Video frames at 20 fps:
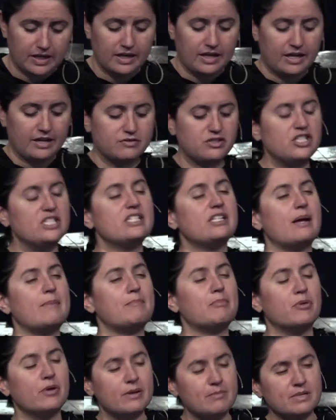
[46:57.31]
If she's that
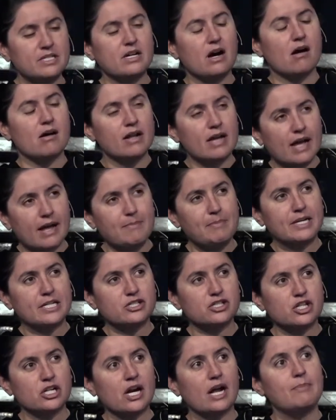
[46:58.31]
prima donna I
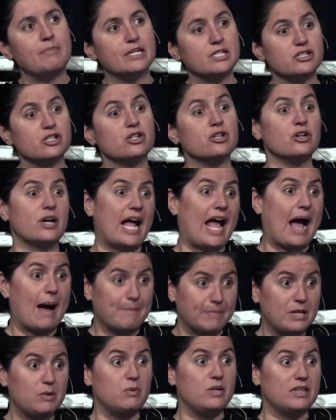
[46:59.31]
picture, I picture her
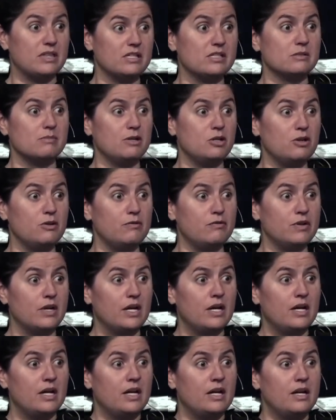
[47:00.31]
happy with this move,
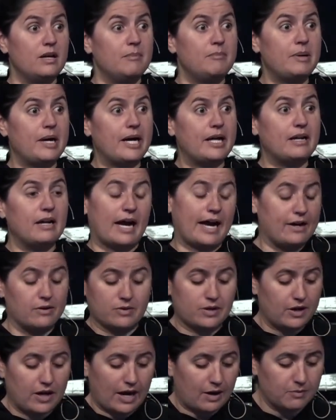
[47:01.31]
but I don't
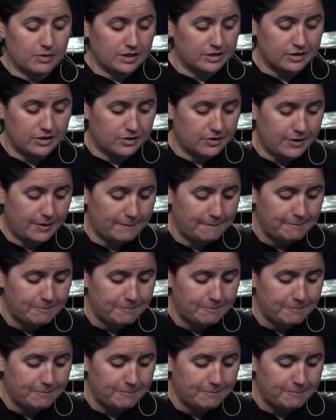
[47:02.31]
know. I really don't know.